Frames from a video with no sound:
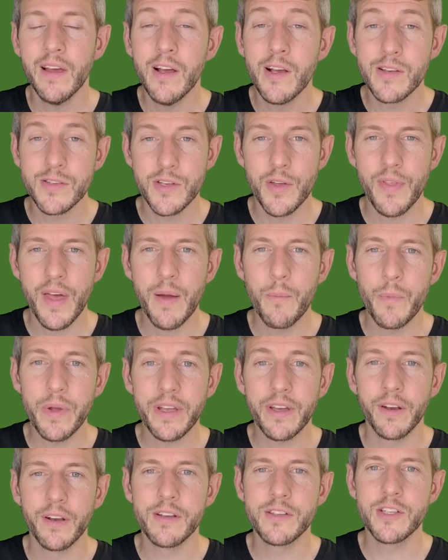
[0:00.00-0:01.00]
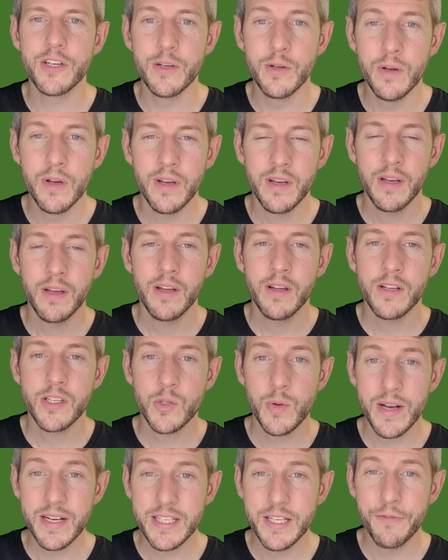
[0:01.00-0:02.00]
So then we're going to do
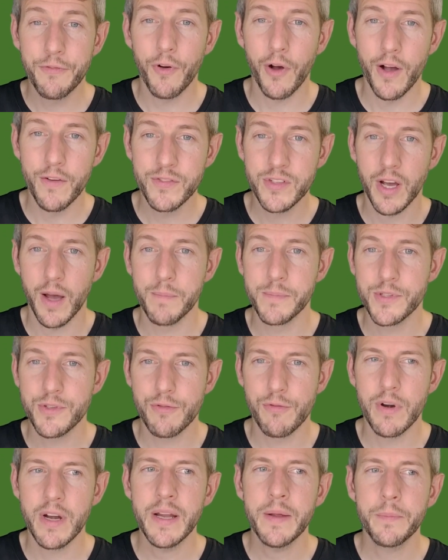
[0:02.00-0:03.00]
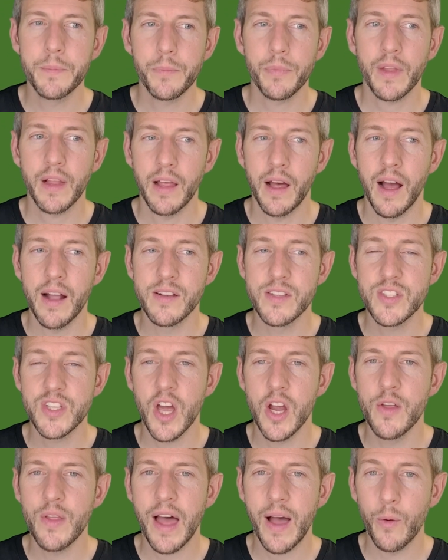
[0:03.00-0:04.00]
25 times 3, and
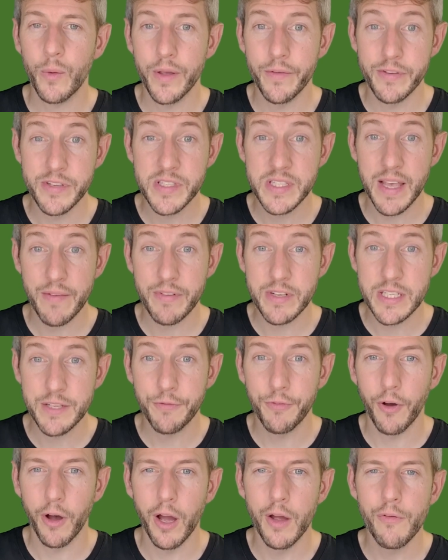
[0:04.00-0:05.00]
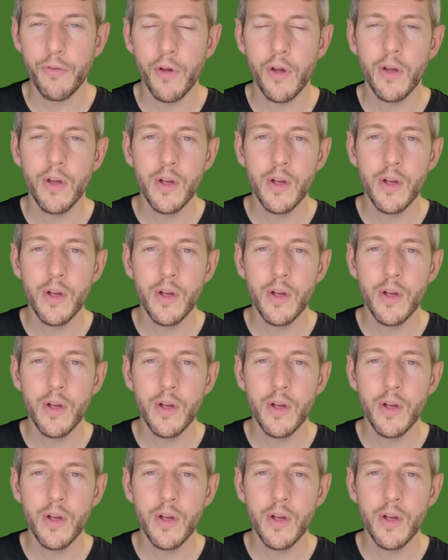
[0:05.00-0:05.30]
so that will give us 75.